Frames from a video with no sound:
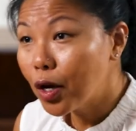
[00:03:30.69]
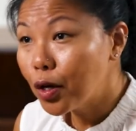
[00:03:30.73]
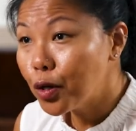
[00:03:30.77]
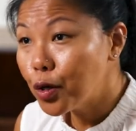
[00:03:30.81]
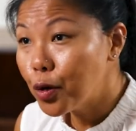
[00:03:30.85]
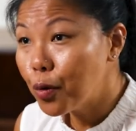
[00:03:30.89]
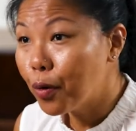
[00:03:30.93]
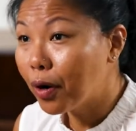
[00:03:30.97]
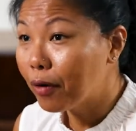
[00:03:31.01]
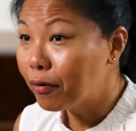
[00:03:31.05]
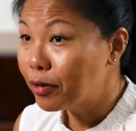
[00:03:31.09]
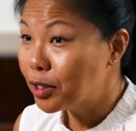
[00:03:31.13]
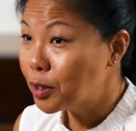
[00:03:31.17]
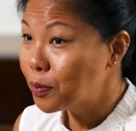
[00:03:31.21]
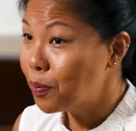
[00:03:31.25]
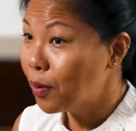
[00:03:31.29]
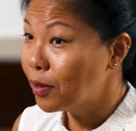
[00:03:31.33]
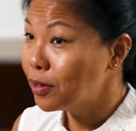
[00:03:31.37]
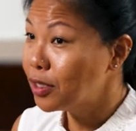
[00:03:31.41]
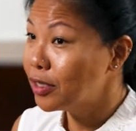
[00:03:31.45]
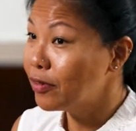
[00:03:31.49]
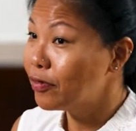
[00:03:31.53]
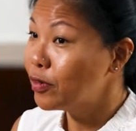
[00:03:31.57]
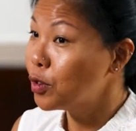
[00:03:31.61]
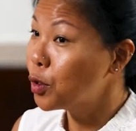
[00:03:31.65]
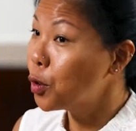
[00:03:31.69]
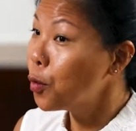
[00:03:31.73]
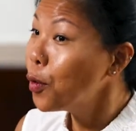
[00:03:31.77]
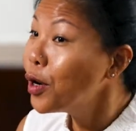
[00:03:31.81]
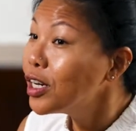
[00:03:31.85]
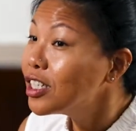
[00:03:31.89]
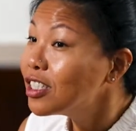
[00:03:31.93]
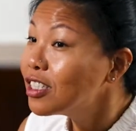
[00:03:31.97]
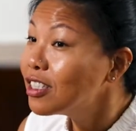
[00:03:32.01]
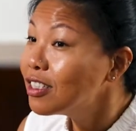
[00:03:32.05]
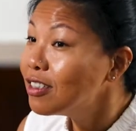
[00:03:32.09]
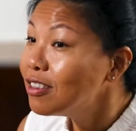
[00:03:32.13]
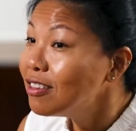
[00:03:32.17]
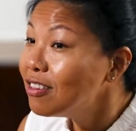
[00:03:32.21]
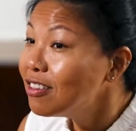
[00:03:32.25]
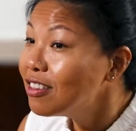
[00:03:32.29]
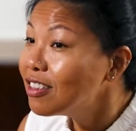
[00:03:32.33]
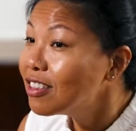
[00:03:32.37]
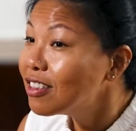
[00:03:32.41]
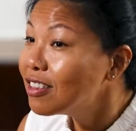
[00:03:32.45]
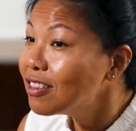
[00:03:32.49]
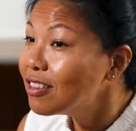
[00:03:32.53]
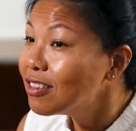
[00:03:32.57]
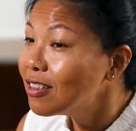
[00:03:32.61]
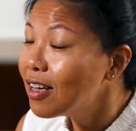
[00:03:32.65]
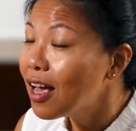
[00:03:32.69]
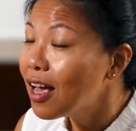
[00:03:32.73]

You are responsive to questions.